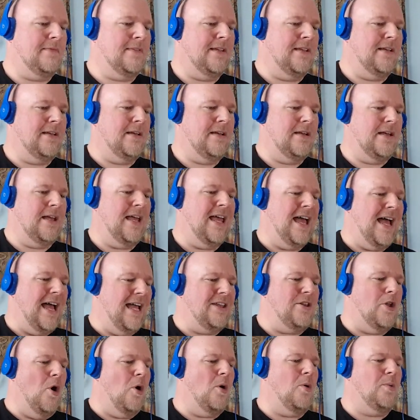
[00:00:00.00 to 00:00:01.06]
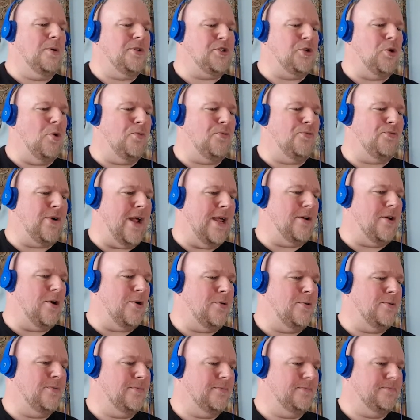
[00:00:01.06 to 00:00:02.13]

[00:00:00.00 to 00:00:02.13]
I know it was you, Fredo.